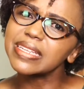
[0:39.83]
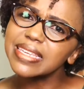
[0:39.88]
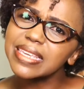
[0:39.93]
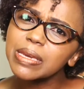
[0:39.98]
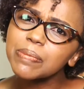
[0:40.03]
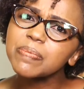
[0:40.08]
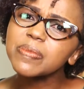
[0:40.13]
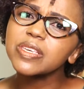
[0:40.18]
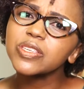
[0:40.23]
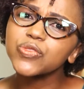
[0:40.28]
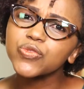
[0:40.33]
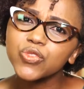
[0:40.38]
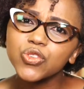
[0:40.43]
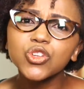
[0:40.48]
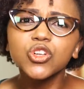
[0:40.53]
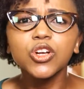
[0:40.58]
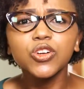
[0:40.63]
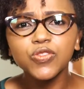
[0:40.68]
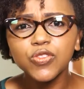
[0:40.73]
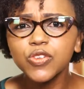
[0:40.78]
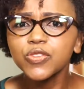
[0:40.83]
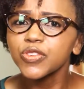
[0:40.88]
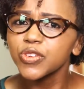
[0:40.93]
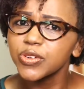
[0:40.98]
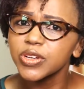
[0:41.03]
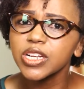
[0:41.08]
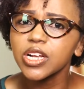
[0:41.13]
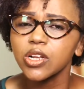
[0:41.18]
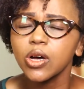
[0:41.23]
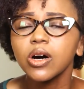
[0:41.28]
keep this food not for
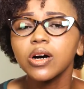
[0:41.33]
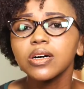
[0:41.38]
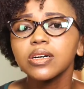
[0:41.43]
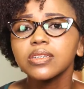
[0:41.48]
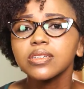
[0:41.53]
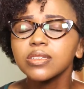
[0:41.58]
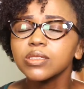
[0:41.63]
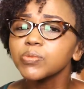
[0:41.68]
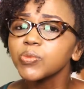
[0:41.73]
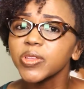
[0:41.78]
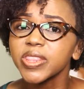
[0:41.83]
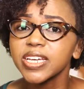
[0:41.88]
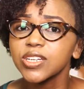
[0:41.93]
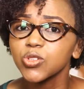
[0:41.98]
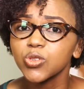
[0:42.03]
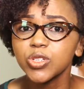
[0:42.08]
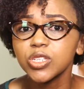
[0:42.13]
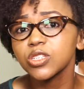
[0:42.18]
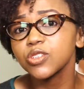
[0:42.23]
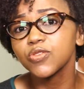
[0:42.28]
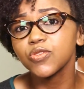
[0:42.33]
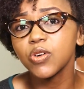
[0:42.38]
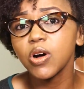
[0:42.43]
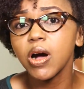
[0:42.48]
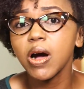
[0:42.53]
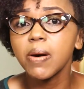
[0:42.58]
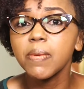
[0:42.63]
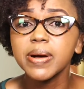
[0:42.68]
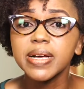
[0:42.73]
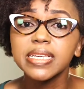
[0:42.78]
very long, not more than 24
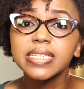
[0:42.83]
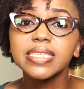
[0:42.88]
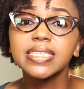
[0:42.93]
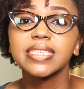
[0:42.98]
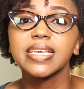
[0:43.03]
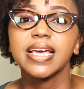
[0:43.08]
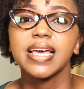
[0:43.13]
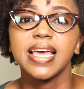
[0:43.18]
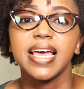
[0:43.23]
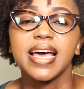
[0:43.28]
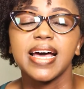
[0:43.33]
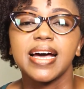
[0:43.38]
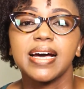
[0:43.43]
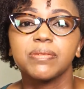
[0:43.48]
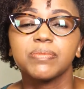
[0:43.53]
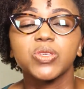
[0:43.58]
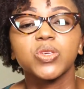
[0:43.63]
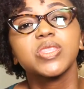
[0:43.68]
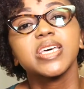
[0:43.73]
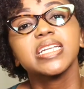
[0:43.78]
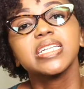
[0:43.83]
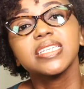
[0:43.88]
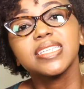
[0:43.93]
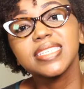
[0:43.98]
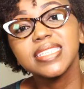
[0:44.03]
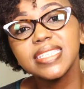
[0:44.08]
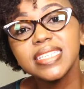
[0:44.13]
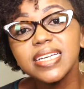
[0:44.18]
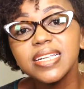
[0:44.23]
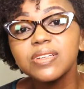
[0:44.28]
hours, so that it
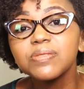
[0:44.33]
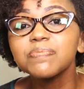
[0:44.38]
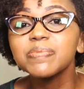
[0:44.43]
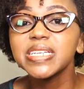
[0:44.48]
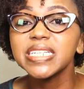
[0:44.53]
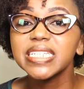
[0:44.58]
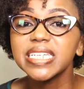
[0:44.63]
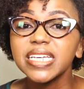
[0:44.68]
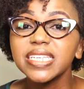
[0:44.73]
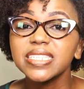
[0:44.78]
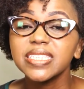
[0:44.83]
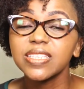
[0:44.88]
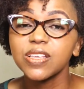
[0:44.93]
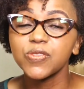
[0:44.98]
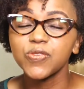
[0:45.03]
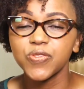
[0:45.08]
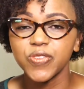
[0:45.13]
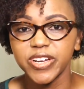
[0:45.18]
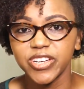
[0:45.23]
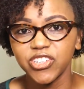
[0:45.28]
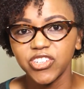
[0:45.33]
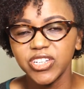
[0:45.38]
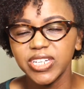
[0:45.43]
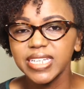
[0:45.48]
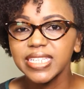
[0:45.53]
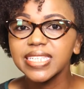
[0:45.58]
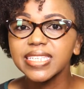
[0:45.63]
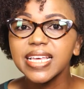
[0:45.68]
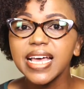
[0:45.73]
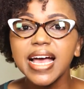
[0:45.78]
still maintains the
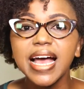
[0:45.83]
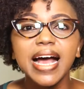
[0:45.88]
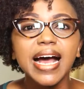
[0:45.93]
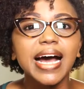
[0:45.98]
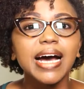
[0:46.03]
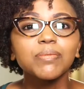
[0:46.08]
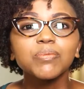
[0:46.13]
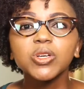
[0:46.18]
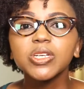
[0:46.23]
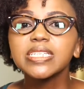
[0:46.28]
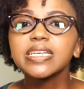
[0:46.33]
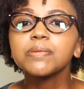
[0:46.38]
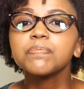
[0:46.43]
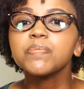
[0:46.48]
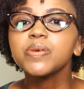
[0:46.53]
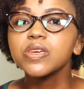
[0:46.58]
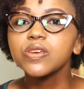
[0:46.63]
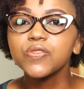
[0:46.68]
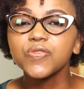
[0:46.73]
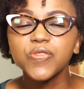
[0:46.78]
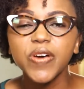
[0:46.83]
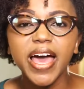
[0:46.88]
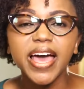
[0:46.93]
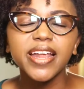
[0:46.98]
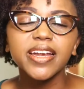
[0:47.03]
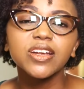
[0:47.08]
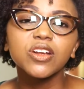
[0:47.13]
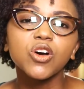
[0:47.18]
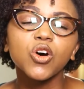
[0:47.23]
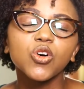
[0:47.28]
freshness. I'm not a big
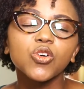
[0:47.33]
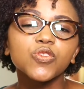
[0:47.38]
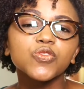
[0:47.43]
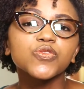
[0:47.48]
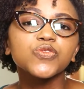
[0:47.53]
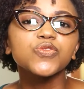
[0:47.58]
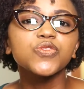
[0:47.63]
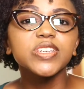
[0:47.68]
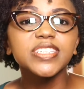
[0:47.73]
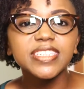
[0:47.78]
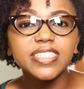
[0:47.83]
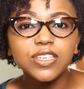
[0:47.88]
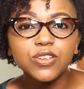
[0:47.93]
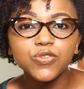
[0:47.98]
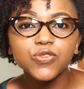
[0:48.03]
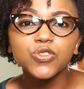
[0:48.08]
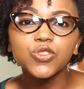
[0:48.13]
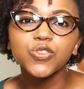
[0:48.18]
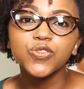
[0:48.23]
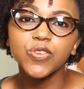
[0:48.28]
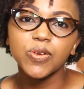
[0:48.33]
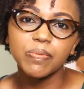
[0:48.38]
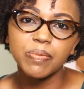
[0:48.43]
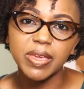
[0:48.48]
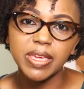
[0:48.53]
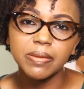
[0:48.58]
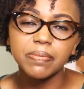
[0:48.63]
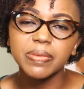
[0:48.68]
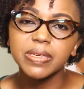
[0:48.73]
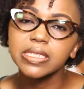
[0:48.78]
fan of freezing food for
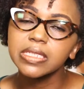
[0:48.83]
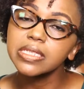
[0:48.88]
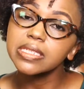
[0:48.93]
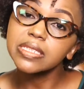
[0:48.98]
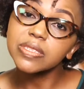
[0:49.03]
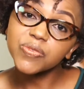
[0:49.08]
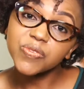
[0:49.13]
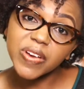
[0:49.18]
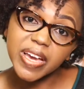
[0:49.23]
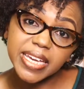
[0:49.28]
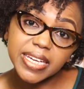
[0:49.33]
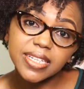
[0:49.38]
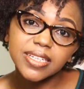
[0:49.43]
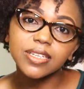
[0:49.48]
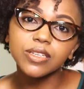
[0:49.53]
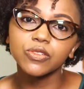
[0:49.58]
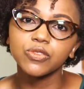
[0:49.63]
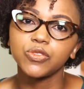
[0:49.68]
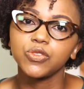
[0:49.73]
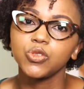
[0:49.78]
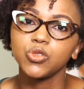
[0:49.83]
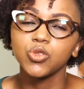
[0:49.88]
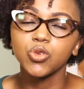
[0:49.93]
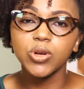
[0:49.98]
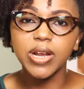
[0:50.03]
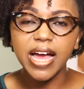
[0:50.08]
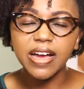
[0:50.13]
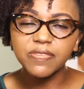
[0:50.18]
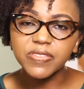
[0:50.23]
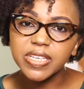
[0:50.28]
babies. It's fine if you
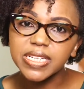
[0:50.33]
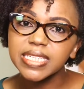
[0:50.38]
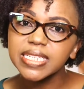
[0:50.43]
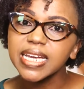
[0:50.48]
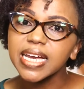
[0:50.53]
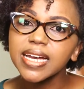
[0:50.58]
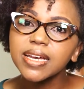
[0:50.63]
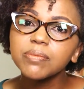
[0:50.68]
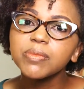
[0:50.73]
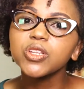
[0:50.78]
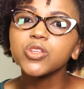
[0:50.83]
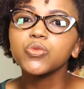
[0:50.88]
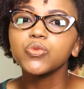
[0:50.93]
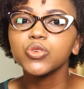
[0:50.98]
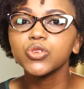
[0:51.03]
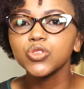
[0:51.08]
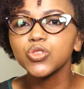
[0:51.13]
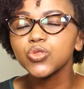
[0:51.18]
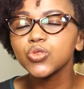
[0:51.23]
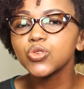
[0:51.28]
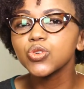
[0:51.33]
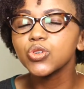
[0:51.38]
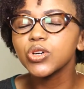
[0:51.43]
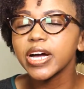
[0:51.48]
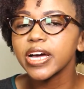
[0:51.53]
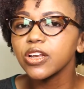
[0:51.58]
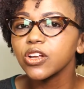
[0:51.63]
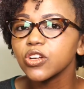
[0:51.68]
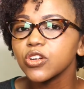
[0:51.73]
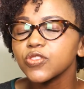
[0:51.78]
don't have the time and you want to cook
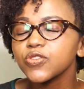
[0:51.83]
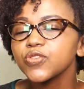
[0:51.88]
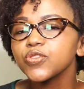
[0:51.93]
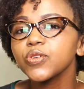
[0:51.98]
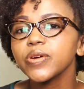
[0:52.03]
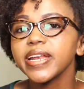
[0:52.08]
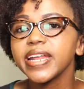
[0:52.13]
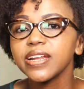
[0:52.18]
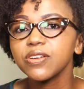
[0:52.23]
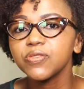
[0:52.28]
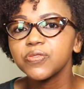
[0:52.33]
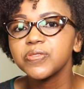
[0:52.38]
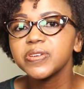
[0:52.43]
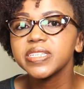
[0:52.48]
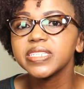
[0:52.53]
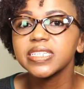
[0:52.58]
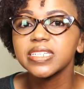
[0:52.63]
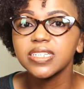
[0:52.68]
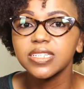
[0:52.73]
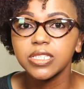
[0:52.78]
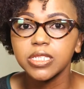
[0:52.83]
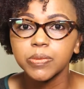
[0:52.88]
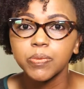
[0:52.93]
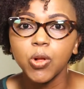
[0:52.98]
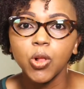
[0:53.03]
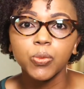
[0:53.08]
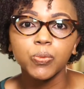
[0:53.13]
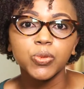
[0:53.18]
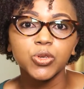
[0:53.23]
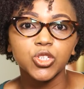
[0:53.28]
a lot of food and freeze it in
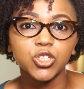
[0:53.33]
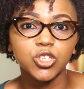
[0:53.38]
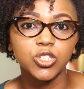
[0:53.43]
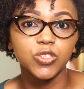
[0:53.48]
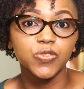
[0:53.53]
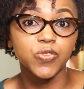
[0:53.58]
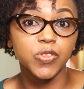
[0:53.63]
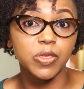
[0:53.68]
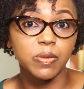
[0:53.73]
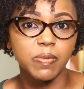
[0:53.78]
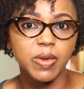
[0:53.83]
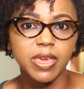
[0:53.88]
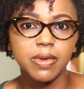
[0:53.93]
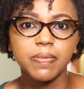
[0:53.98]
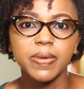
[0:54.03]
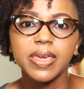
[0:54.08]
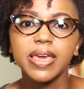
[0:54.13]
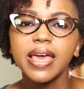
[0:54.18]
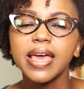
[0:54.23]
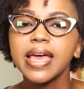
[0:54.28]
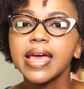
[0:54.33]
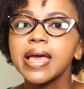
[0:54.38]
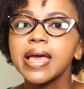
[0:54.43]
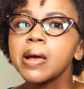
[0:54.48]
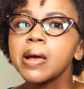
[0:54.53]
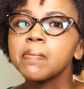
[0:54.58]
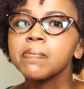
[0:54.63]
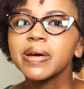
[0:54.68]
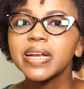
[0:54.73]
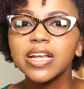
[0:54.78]
small portions for the baby.
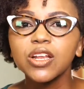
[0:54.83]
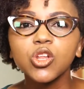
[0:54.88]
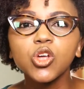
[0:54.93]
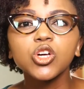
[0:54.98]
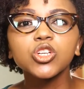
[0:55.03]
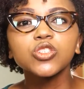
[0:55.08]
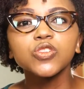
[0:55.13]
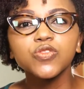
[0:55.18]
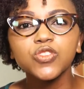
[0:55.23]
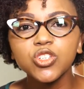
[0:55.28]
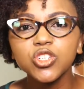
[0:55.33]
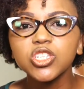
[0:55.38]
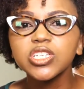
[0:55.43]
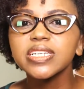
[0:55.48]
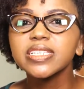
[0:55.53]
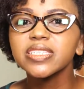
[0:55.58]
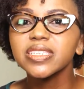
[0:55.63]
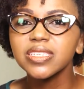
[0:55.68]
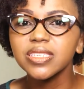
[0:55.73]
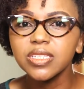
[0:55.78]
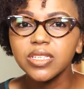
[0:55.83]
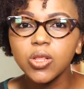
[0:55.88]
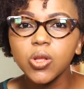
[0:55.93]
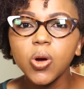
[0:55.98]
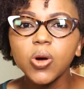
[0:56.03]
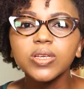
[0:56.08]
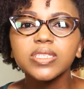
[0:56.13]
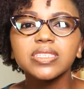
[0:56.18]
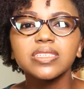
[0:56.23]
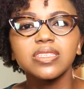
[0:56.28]
But a lot of nutrients is
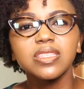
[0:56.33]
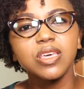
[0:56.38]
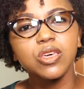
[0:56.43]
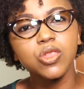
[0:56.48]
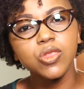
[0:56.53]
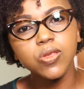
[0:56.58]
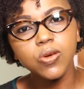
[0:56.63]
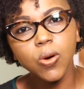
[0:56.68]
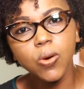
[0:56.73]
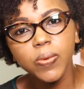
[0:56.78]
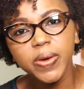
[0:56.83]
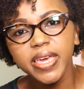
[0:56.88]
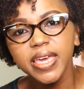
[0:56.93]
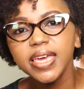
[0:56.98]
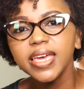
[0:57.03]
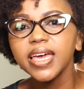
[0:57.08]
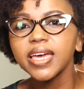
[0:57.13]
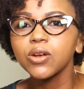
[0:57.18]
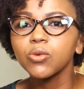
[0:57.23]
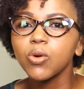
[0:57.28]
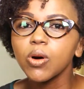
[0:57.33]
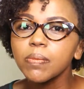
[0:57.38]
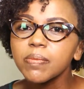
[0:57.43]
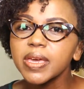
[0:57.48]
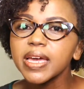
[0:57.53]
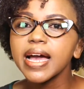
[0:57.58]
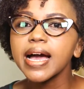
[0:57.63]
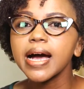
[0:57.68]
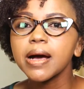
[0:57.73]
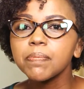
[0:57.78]
lost in the thawing and
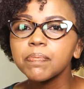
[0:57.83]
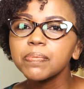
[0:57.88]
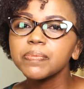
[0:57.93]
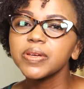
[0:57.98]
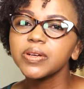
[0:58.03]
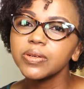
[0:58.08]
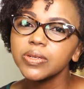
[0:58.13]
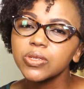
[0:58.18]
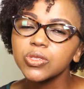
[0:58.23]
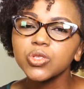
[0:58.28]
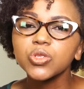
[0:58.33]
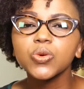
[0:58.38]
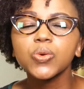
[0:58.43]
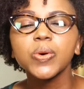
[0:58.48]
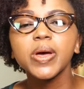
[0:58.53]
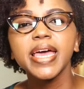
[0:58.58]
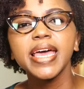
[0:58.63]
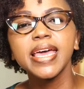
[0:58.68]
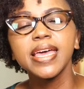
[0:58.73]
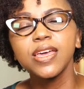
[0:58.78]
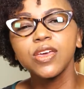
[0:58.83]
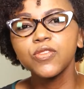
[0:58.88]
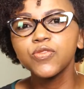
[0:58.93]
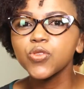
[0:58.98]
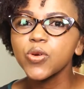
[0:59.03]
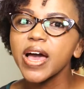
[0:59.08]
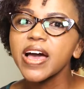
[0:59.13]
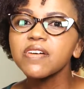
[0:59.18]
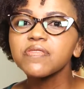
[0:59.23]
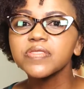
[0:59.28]
warming up period. So if
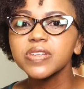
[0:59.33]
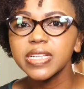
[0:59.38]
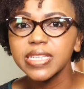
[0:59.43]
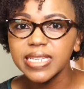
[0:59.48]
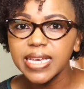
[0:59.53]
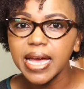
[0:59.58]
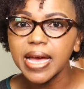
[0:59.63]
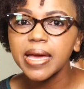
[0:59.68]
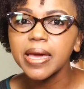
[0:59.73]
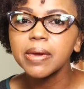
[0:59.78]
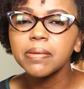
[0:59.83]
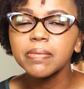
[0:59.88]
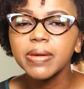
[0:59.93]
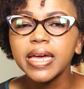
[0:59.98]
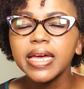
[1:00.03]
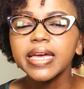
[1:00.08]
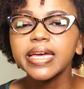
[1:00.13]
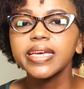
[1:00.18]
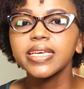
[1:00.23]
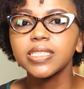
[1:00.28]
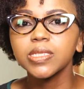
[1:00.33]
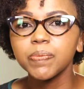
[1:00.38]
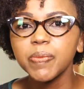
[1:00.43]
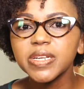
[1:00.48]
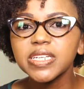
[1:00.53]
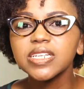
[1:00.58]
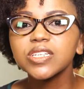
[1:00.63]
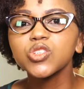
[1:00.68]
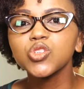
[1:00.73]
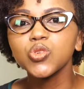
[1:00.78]
you have the time, it's
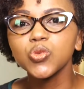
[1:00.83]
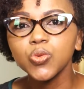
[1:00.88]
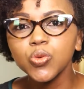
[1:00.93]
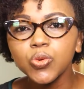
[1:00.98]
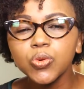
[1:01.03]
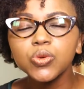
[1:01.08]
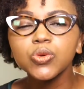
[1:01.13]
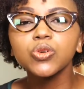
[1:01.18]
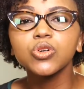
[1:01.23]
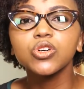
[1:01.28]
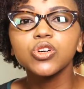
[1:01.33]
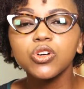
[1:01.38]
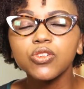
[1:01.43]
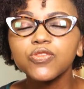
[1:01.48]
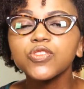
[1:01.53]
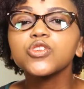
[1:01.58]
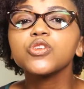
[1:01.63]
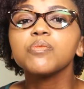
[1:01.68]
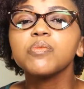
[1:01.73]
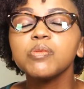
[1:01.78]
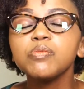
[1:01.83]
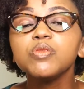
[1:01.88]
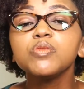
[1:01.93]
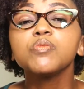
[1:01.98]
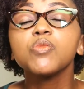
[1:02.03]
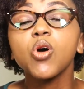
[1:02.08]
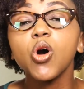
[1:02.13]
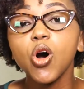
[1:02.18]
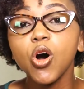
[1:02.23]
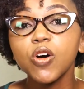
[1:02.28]
better to cook for your baby
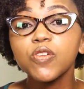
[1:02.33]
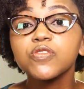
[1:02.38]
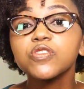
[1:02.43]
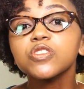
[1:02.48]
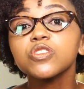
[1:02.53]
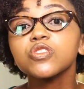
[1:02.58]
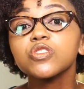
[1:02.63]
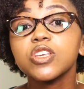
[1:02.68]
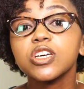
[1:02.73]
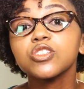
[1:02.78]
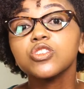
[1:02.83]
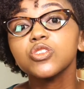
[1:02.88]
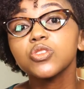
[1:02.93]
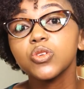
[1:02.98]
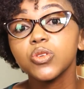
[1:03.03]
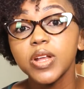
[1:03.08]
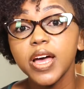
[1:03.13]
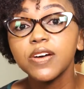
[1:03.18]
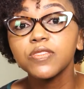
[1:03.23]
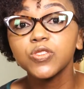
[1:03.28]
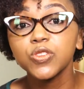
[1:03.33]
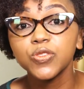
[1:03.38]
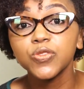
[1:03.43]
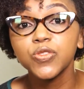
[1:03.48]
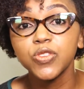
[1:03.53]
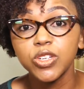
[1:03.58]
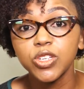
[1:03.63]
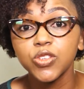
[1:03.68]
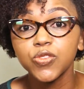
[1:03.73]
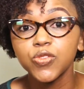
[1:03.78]
more often so that you don't have to
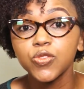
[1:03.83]
freeze